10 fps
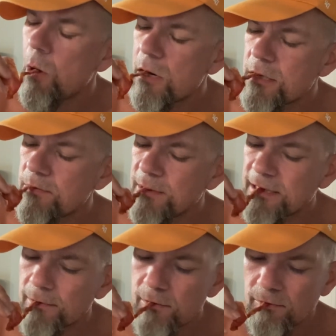Oh man,
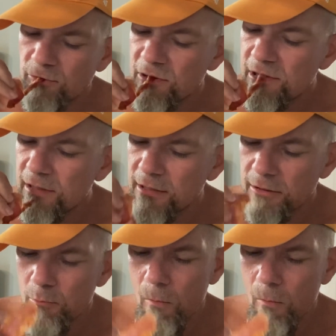I'm serious.